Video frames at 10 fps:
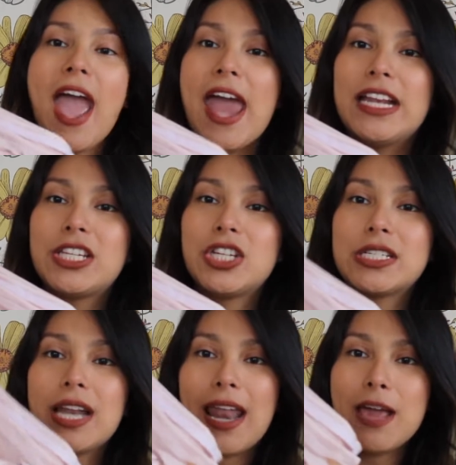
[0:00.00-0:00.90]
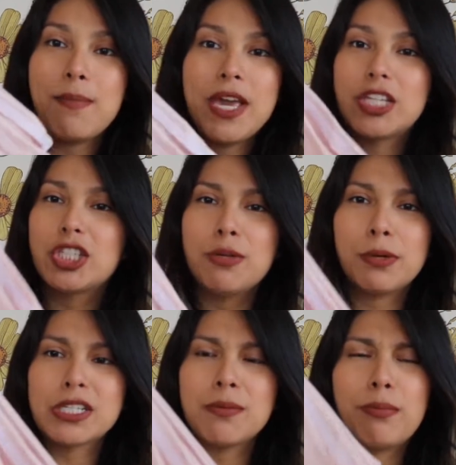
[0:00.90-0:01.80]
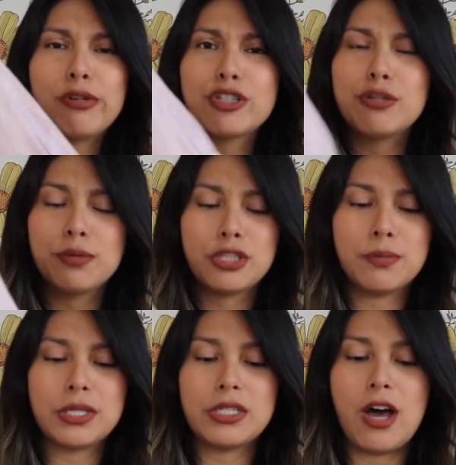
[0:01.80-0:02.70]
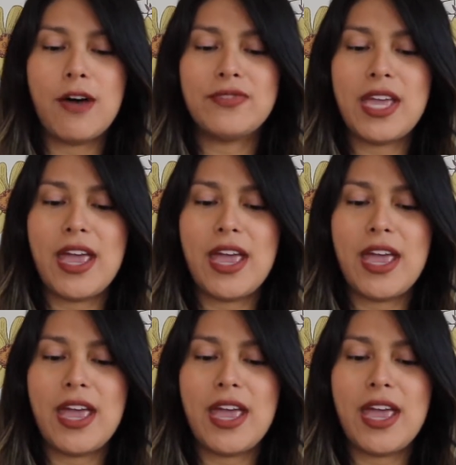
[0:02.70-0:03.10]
And it's just light pink, super simple, super soft,